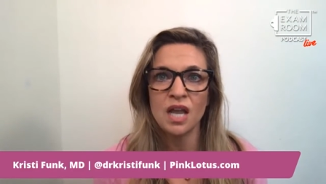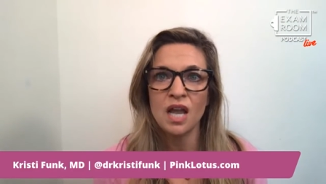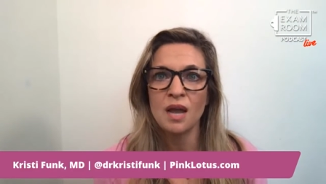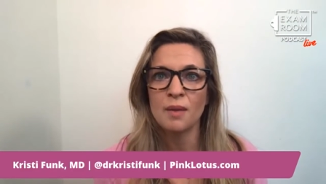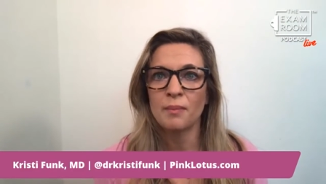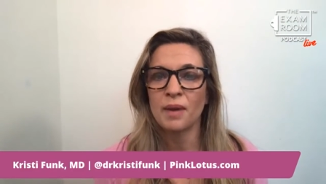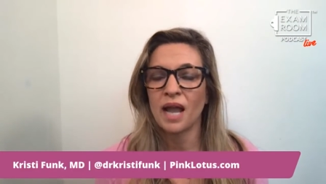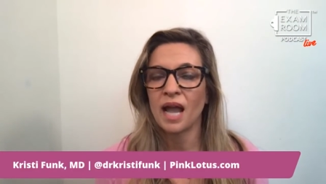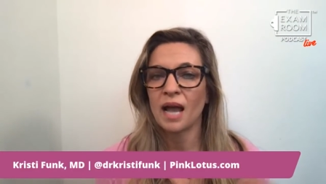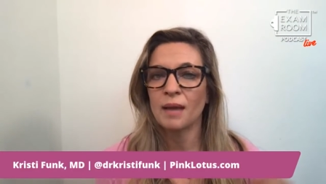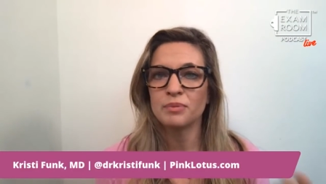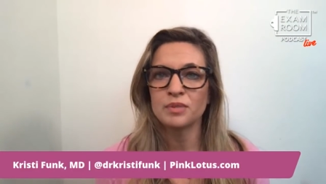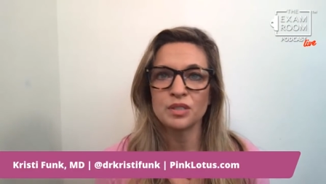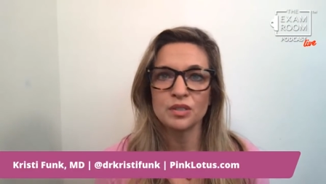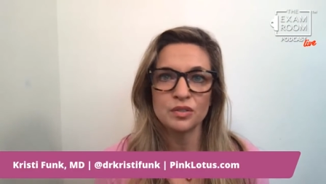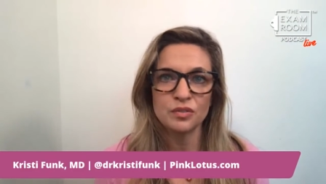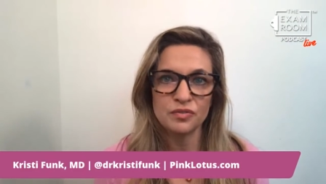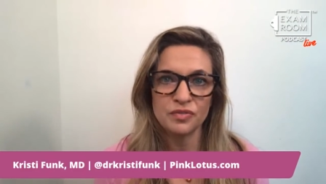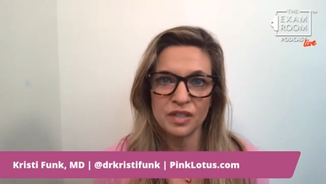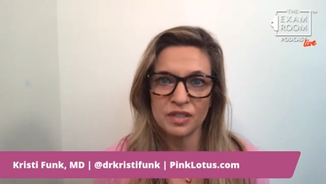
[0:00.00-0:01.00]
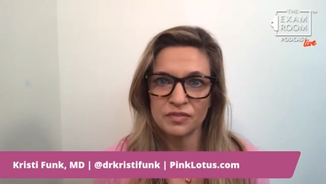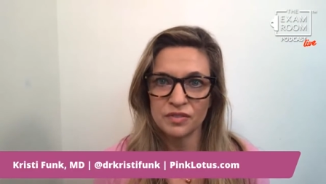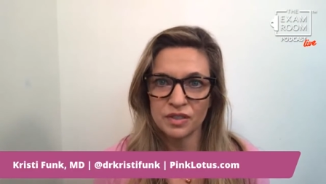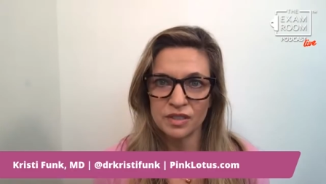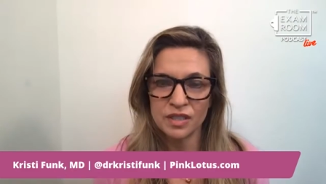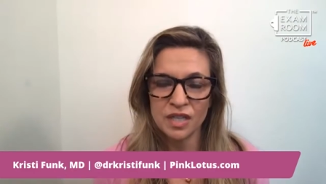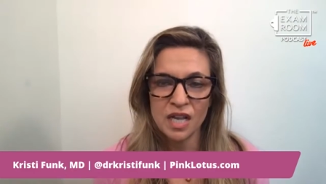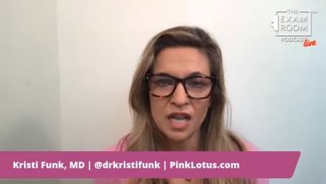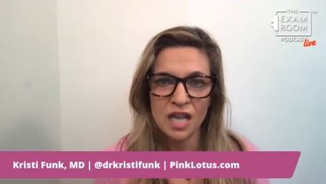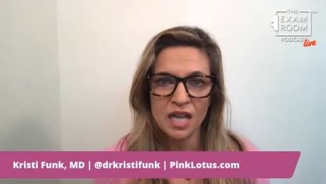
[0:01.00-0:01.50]
My absolute
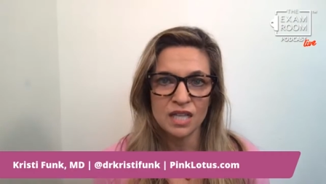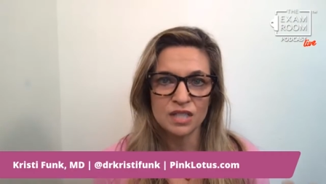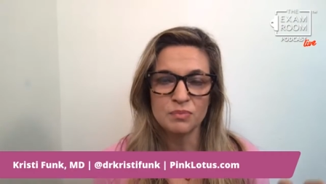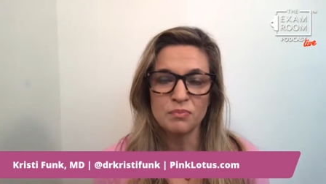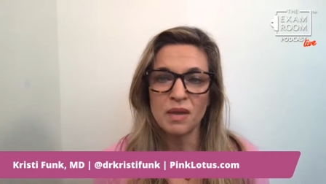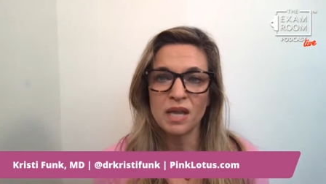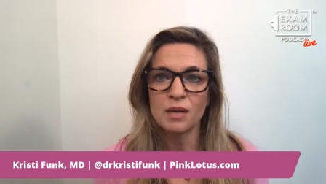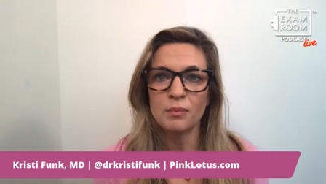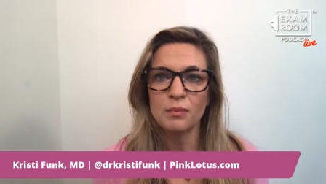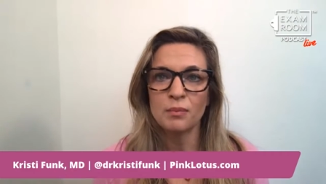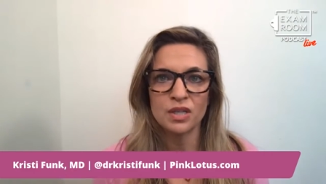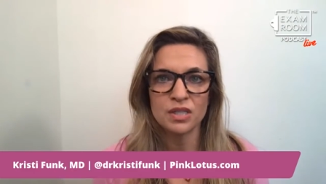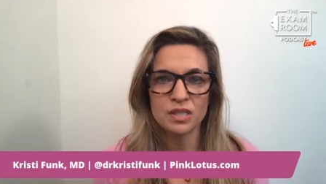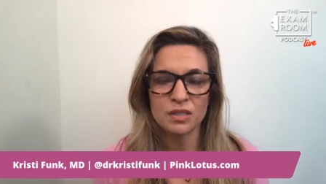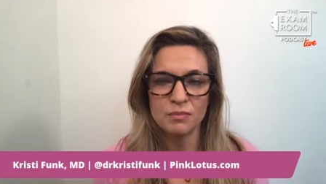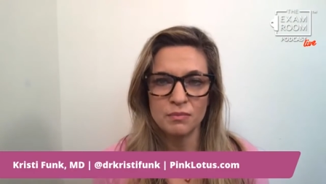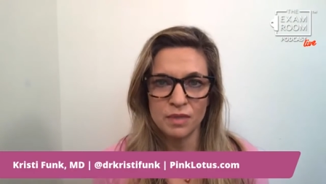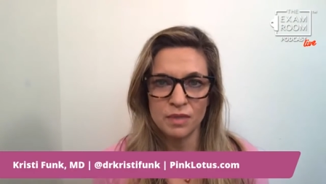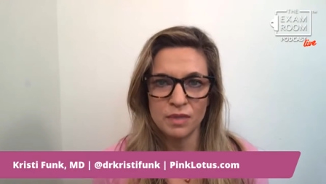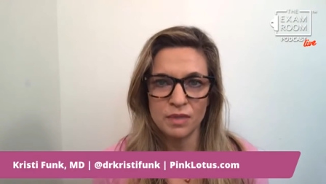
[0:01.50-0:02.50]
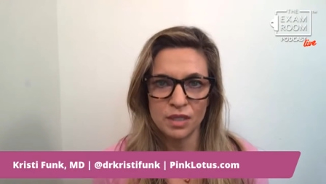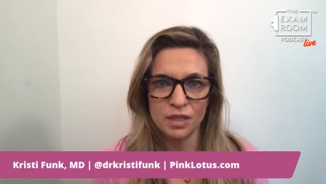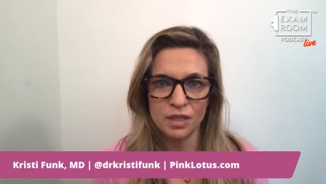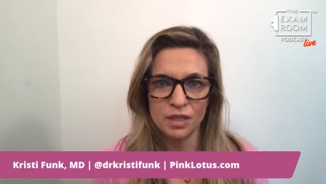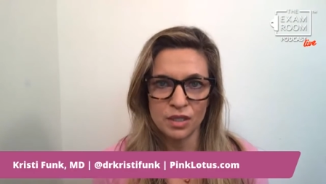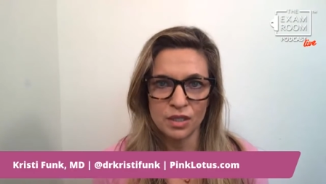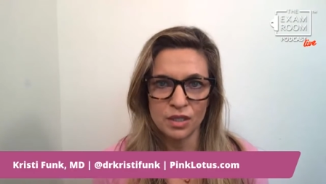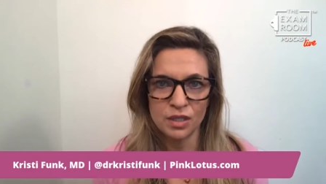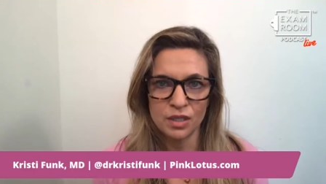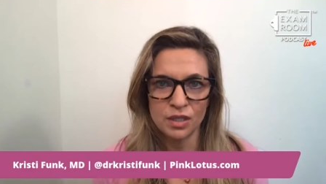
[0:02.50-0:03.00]
favorite is Menopause
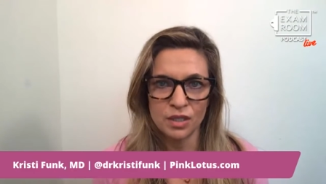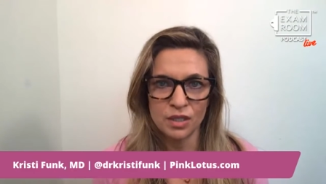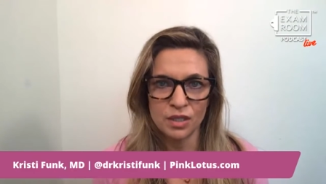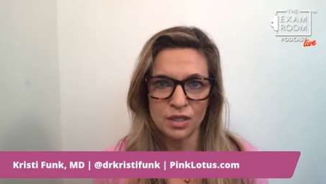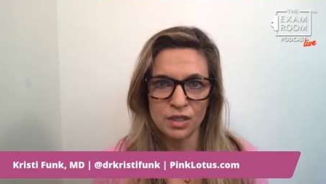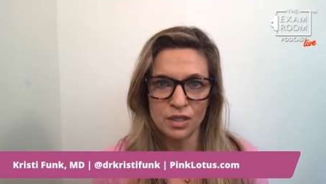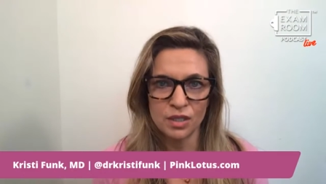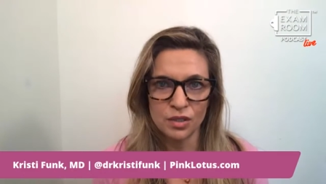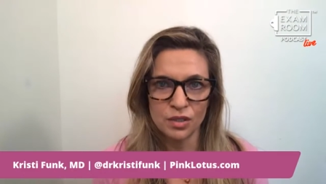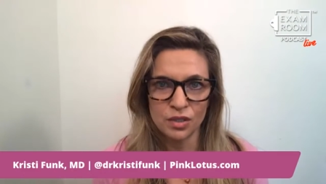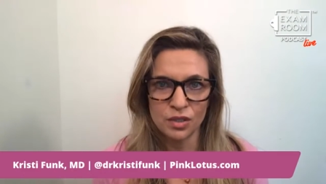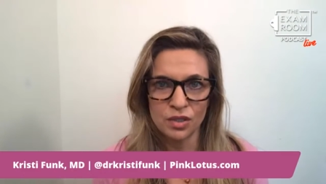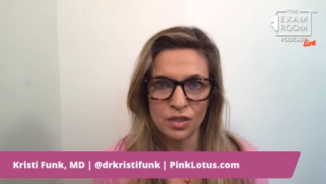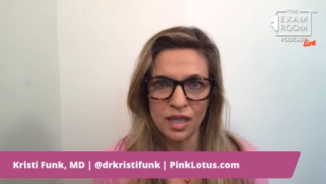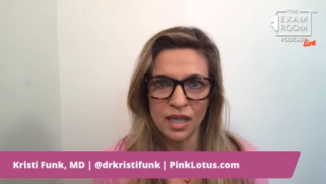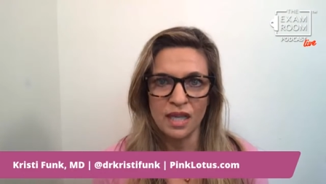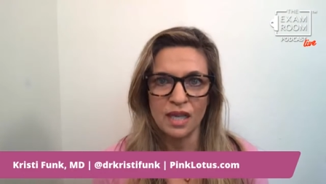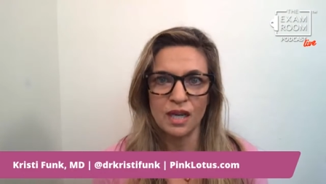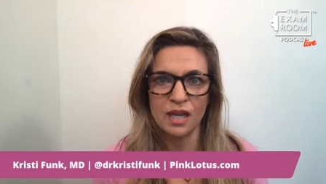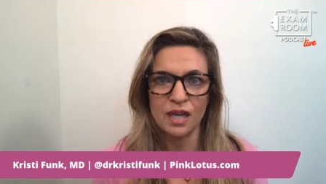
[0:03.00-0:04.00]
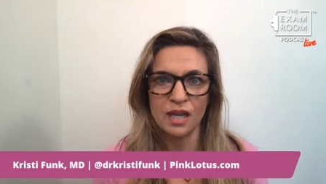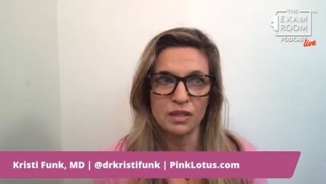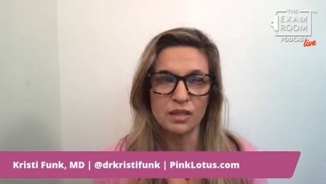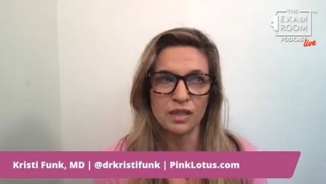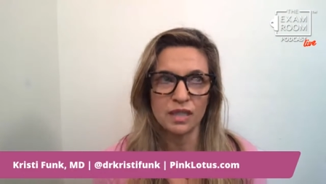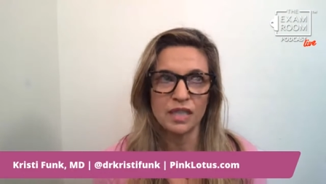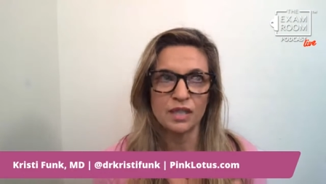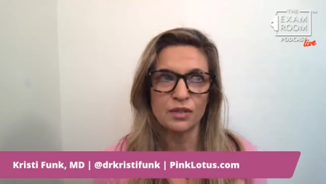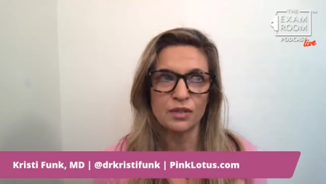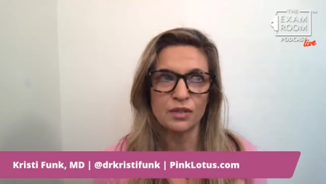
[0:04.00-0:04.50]
Miracle. It literally deserves
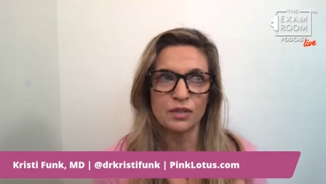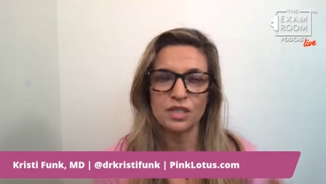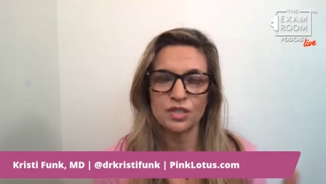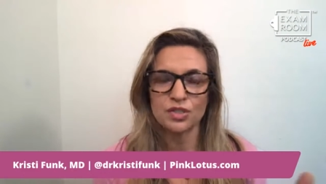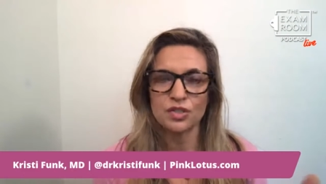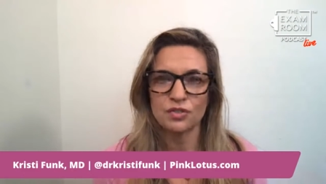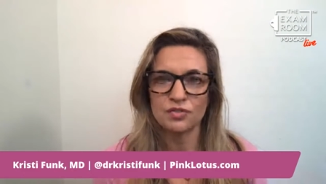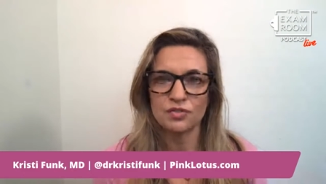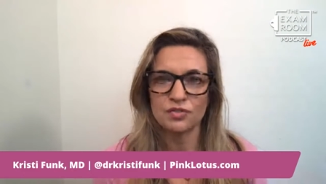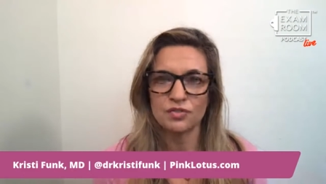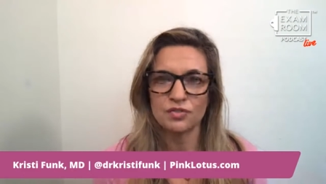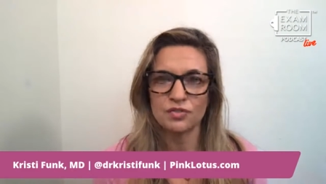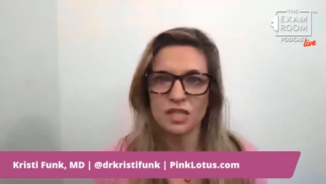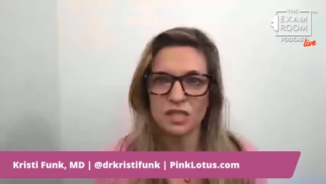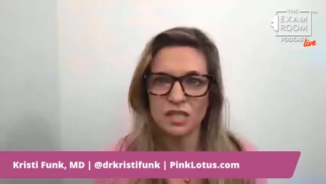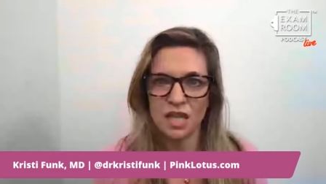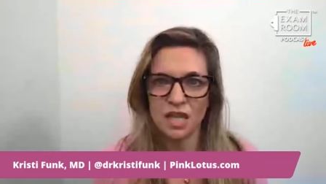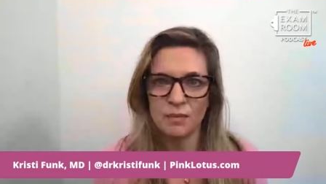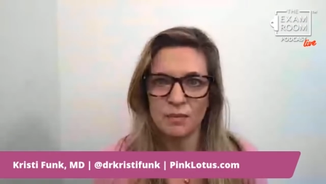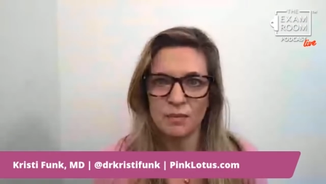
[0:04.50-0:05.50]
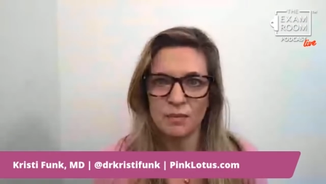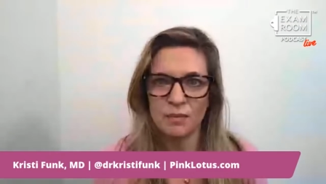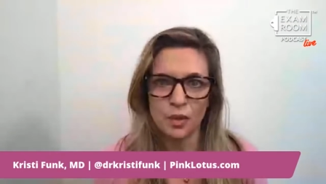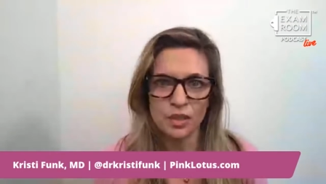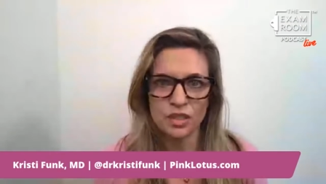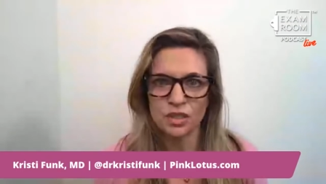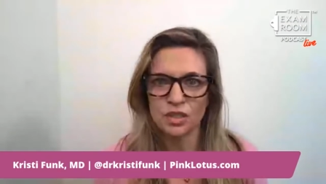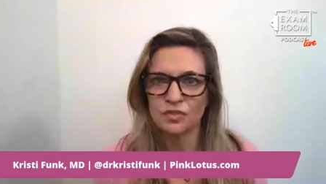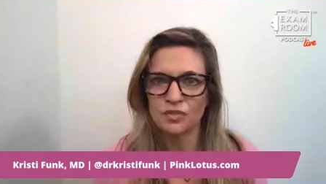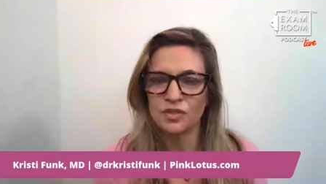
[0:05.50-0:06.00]
its name. It works in over
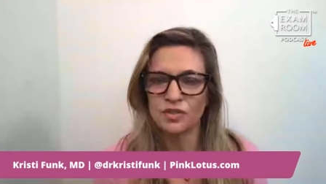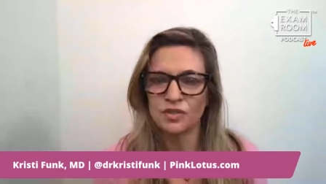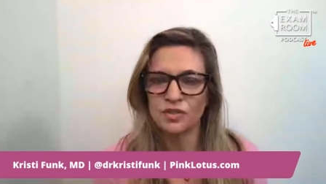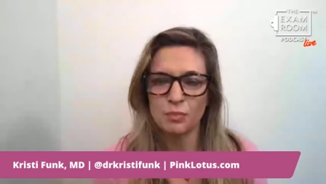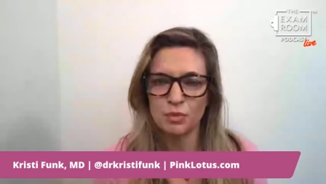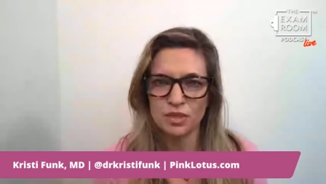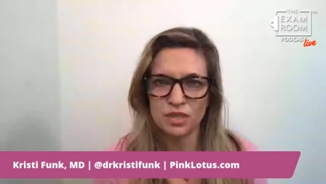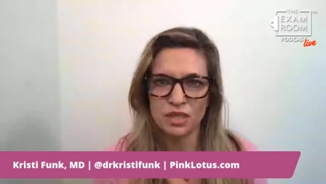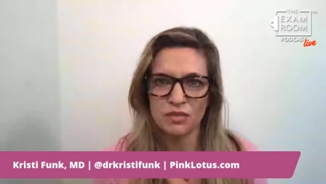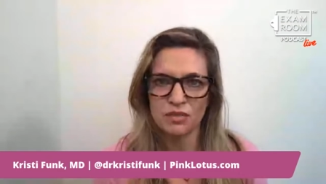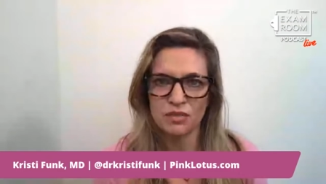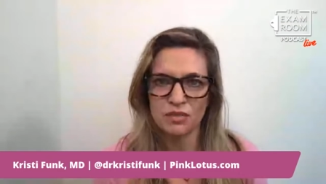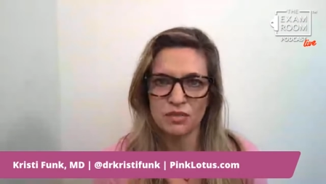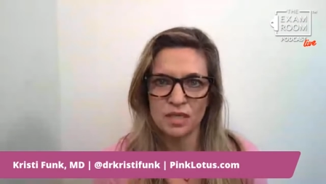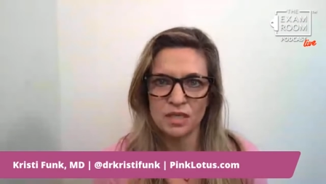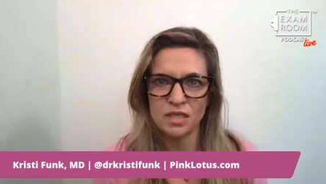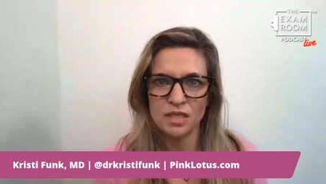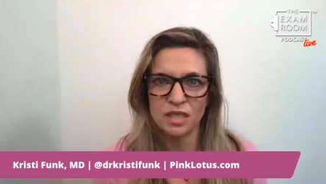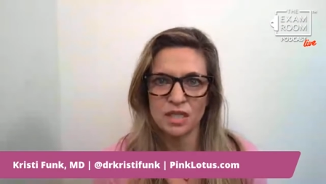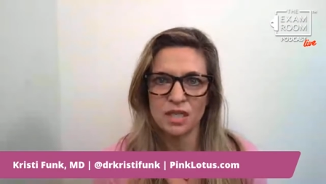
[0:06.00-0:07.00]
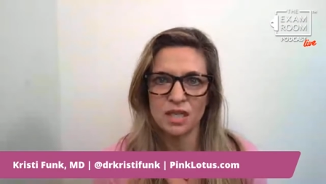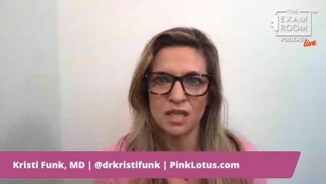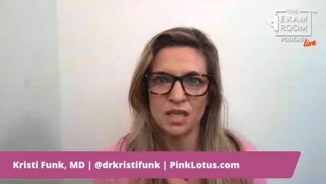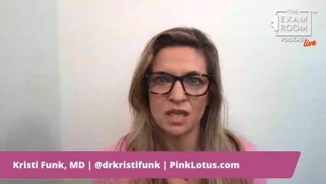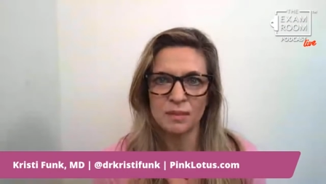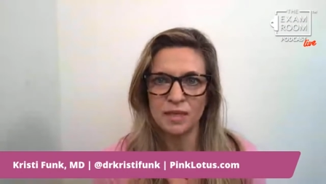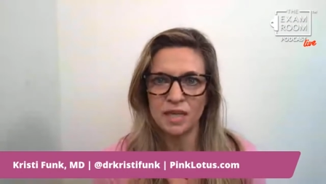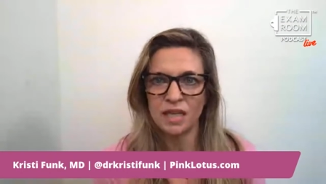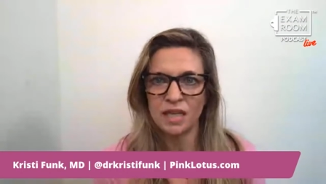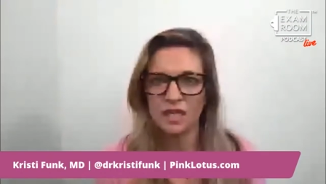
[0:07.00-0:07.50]
90% of women to
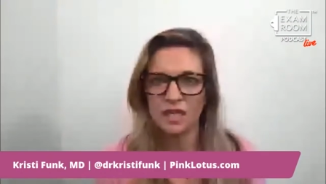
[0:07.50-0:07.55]
eliminate